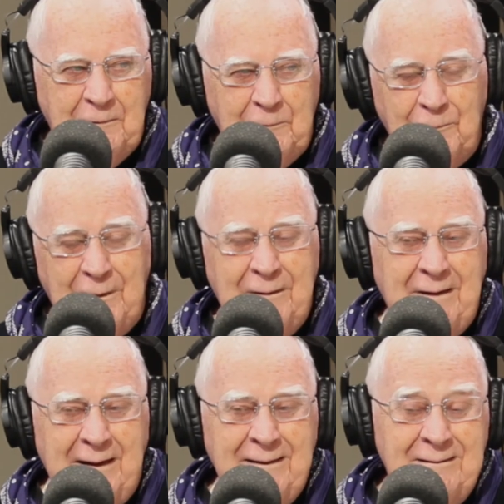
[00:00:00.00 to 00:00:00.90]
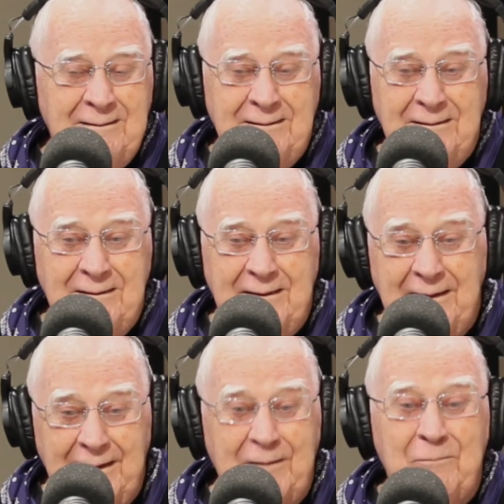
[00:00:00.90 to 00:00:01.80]
Well,
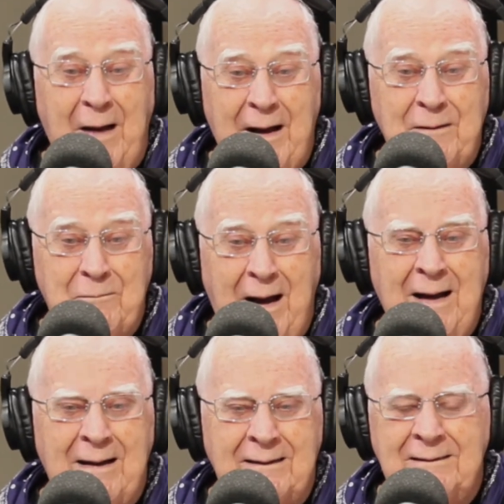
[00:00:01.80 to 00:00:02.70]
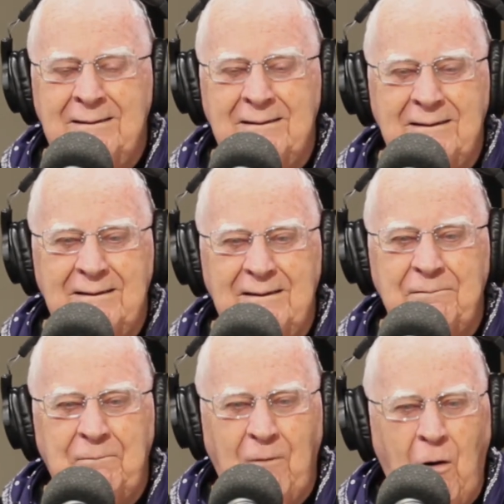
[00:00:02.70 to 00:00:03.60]
in my mind,
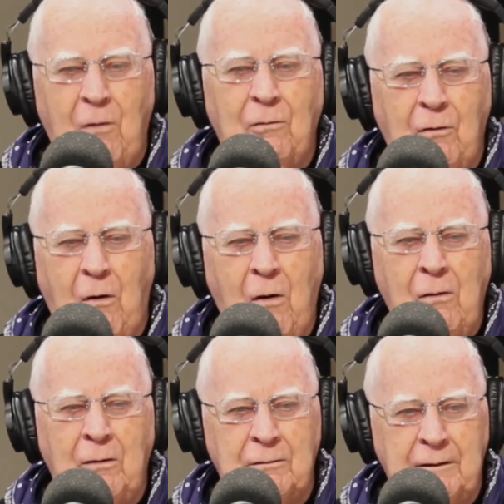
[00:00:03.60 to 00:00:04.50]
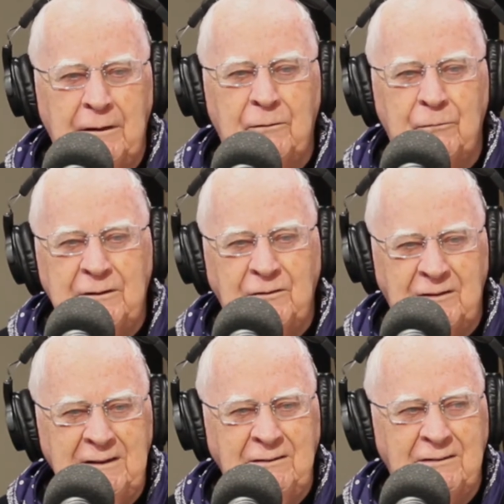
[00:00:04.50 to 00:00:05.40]
if Hong Kong can
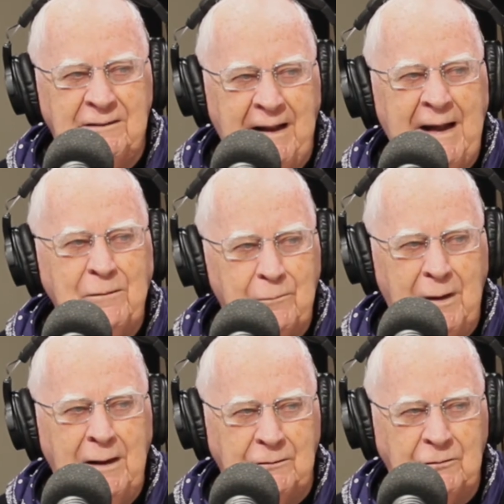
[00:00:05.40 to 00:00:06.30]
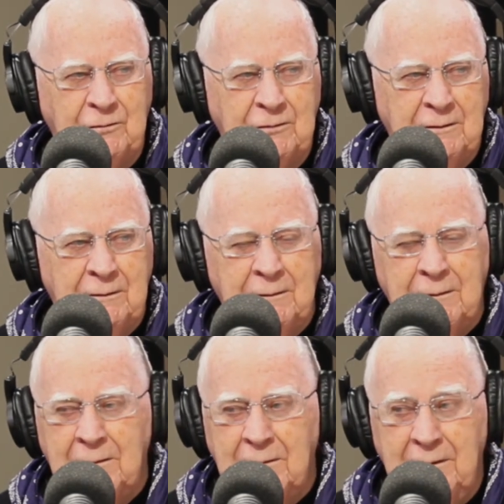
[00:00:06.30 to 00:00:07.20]
resist that much,
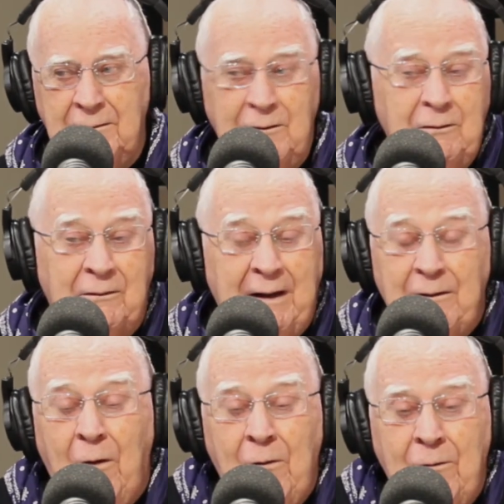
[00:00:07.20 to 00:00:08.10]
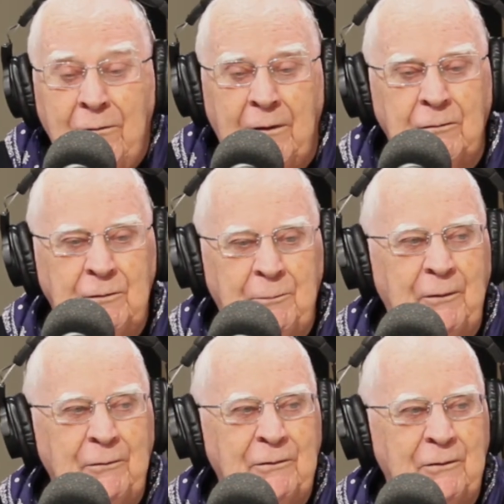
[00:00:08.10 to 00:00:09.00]
and they know they're
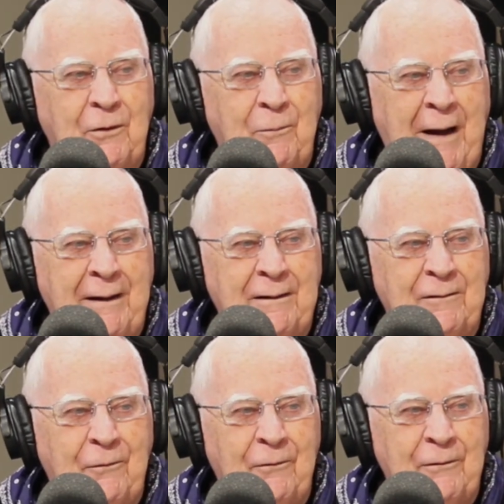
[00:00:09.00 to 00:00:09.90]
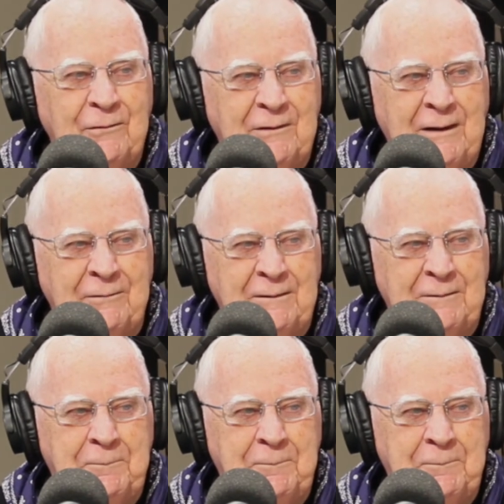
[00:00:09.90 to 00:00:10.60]
supposed to go back in 47,